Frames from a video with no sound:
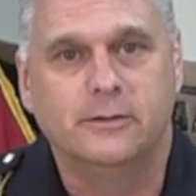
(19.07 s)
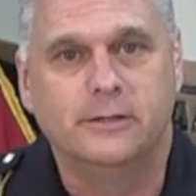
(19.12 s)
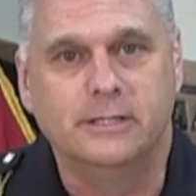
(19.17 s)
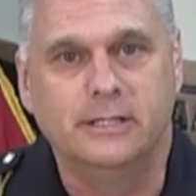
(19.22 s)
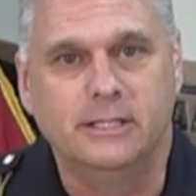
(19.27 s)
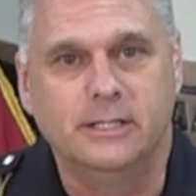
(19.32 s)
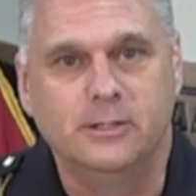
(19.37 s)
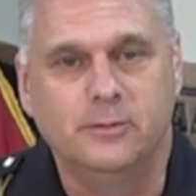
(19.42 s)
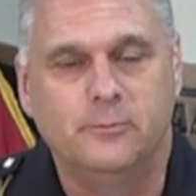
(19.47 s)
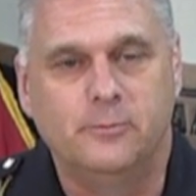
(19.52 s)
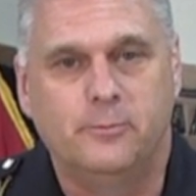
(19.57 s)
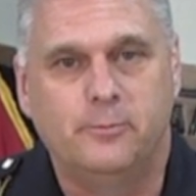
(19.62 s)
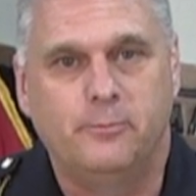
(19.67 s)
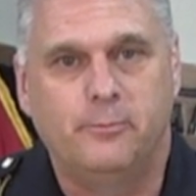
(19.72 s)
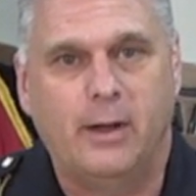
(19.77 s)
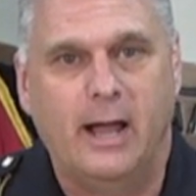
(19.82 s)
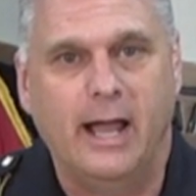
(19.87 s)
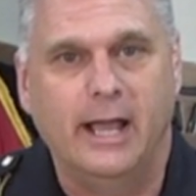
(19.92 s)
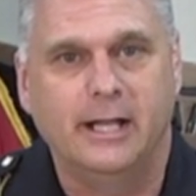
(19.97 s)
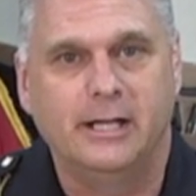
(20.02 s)
the
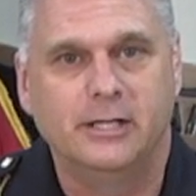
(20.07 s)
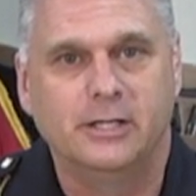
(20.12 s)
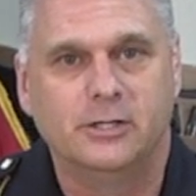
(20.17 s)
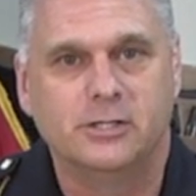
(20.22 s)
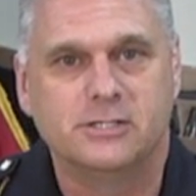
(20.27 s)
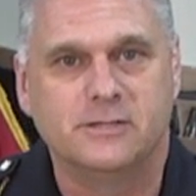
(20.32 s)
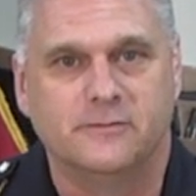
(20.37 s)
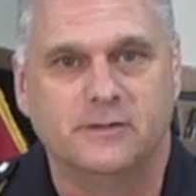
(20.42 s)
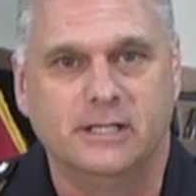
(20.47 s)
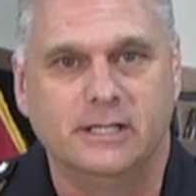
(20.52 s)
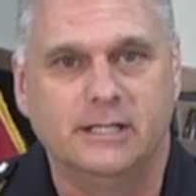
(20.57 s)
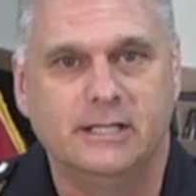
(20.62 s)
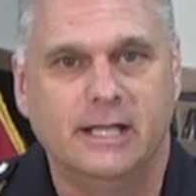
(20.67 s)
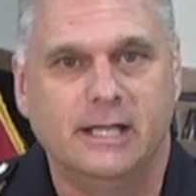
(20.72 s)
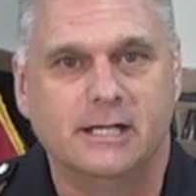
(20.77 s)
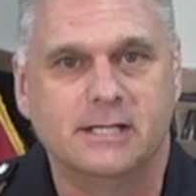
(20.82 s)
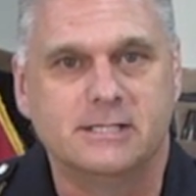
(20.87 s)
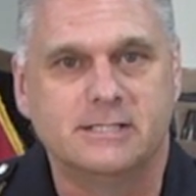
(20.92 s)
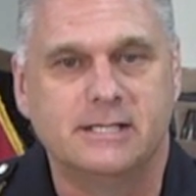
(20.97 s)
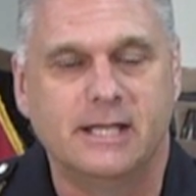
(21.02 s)
Pioneers of the
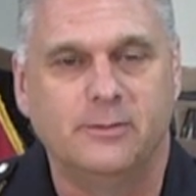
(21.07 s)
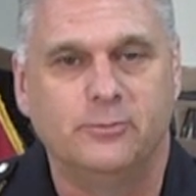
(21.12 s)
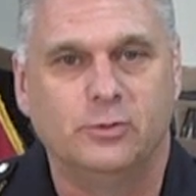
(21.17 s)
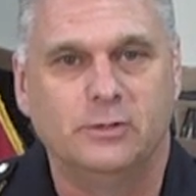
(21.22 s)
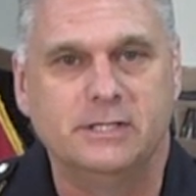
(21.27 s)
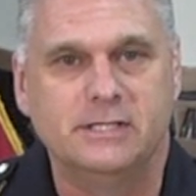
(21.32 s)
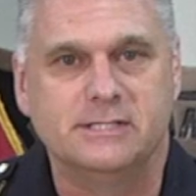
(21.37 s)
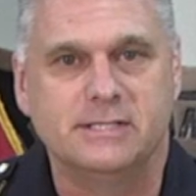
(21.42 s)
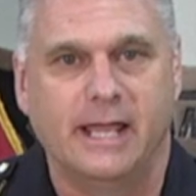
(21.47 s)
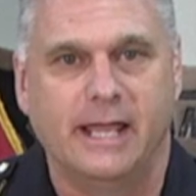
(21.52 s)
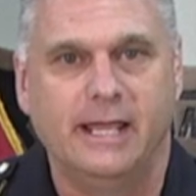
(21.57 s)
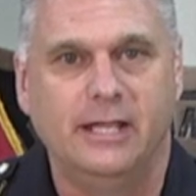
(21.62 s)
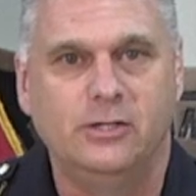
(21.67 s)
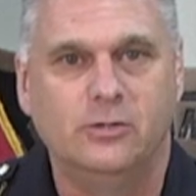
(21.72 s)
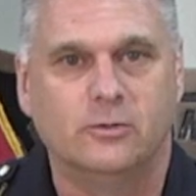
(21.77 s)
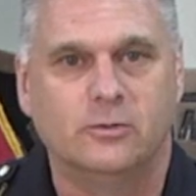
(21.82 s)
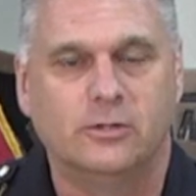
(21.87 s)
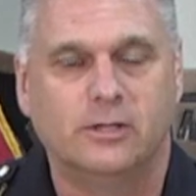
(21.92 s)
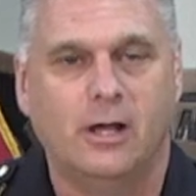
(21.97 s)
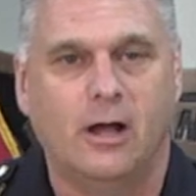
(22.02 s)
Indiana State Police
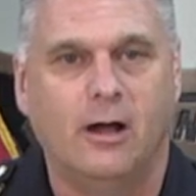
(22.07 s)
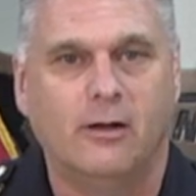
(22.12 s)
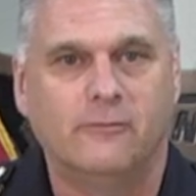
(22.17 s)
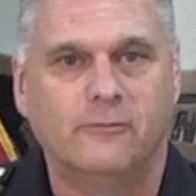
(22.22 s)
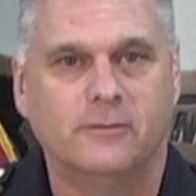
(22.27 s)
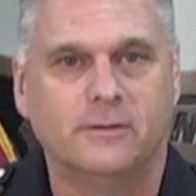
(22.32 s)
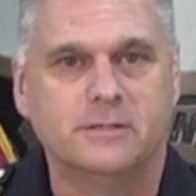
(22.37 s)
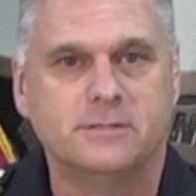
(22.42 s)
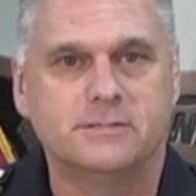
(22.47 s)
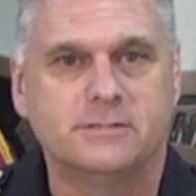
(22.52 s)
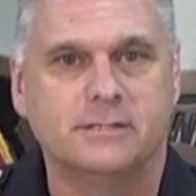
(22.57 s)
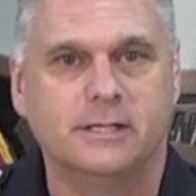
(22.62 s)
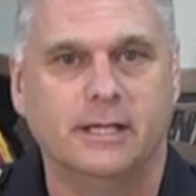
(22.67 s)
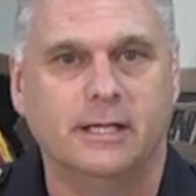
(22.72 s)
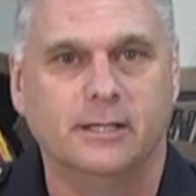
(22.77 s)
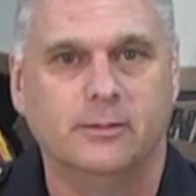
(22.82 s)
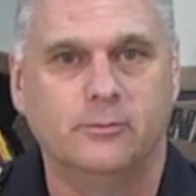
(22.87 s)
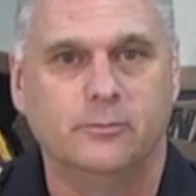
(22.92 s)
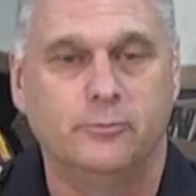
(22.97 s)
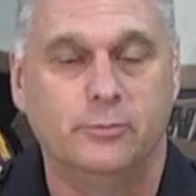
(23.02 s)
Annual Conference
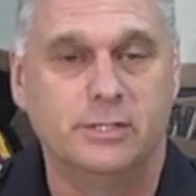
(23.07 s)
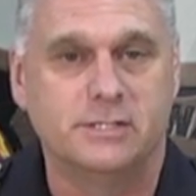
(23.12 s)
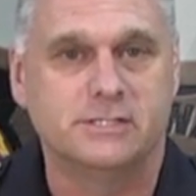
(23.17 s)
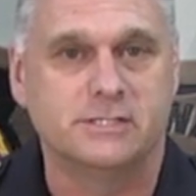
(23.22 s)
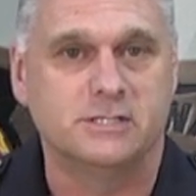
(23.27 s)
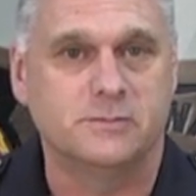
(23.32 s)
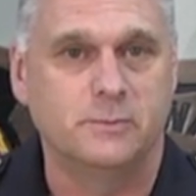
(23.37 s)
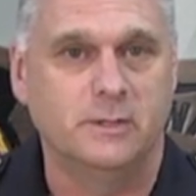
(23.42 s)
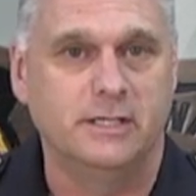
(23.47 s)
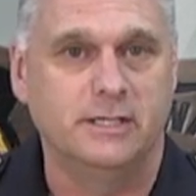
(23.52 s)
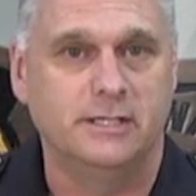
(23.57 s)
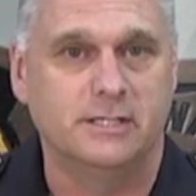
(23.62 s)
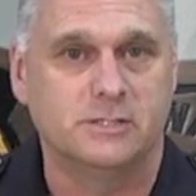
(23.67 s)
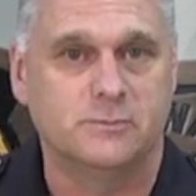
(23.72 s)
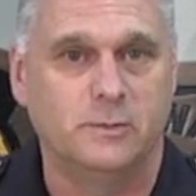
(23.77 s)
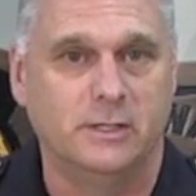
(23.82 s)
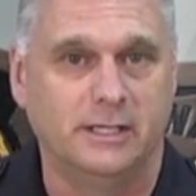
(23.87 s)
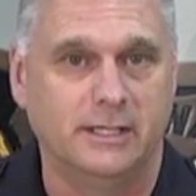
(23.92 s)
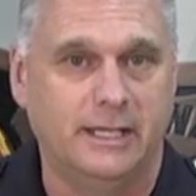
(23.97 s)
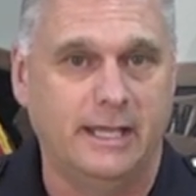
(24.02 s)
and Business Meeting has
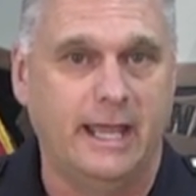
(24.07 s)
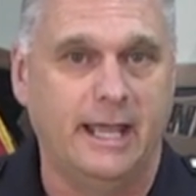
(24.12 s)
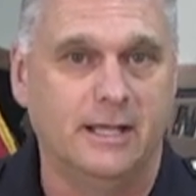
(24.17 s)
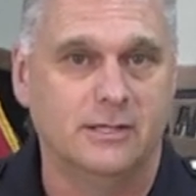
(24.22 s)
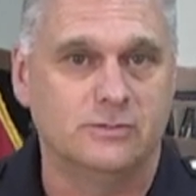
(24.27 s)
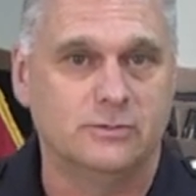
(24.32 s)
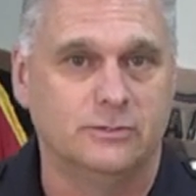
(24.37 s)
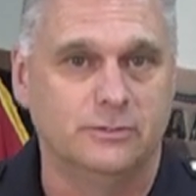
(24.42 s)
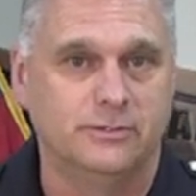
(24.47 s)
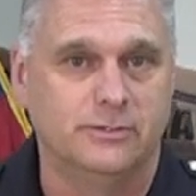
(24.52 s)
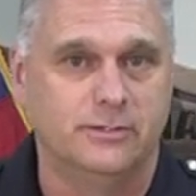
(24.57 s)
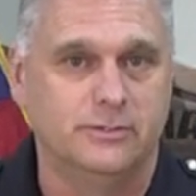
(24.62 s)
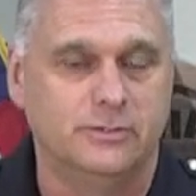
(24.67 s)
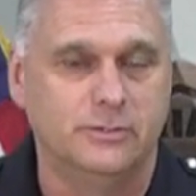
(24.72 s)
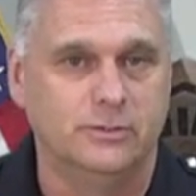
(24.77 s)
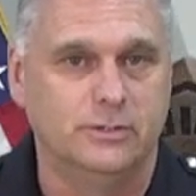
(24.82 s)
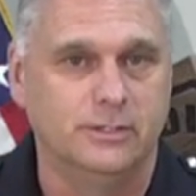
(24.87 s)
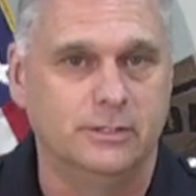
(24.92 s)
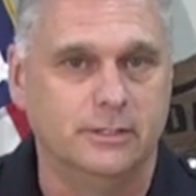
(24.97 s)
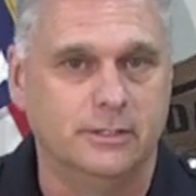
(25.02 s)
been canceled
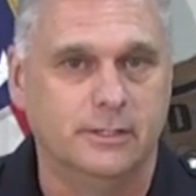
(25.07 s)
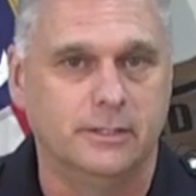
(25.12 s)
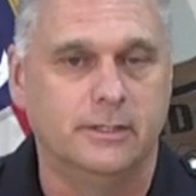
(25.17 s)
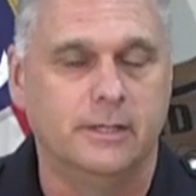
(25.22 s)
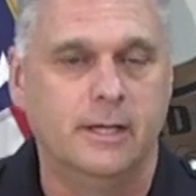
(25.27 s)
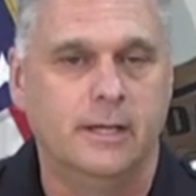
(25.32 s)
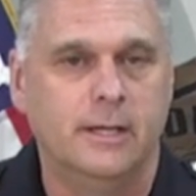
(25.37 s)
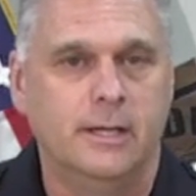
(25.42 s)
due to the